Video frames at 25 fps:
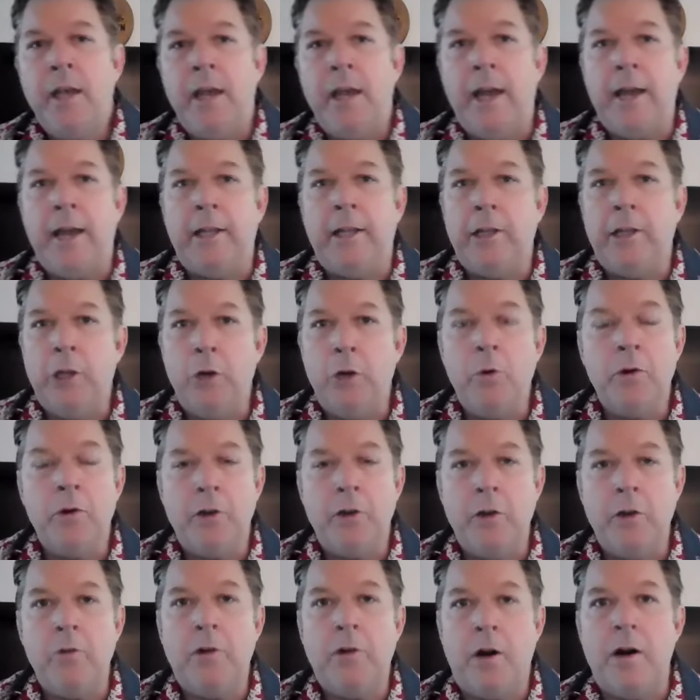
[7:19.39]
at low or
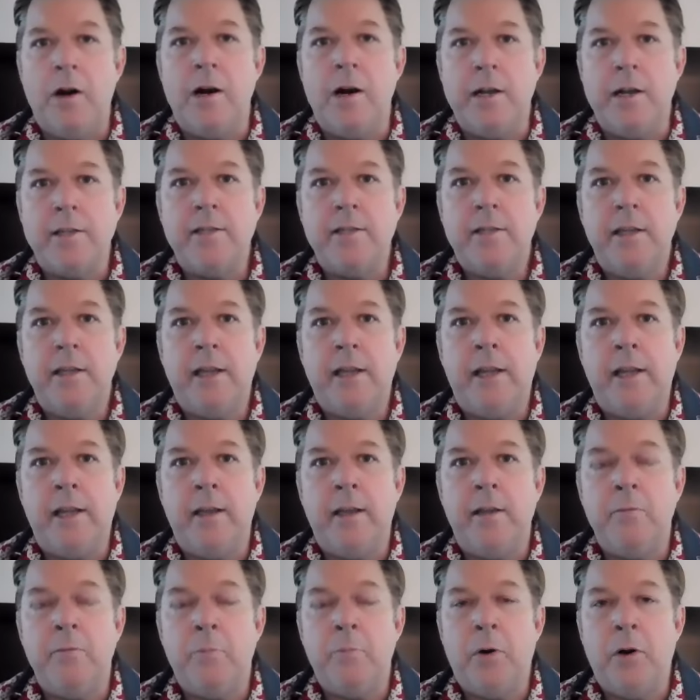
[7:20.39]
no cost
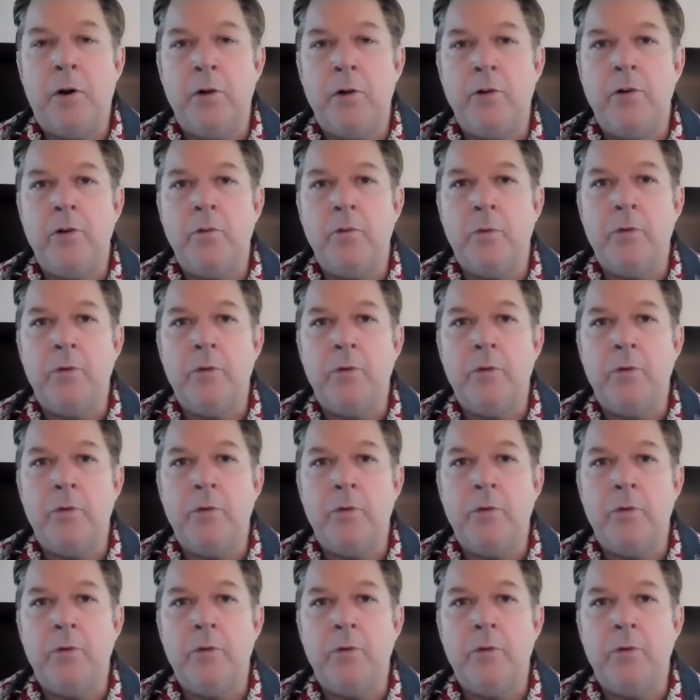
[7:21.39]
and partner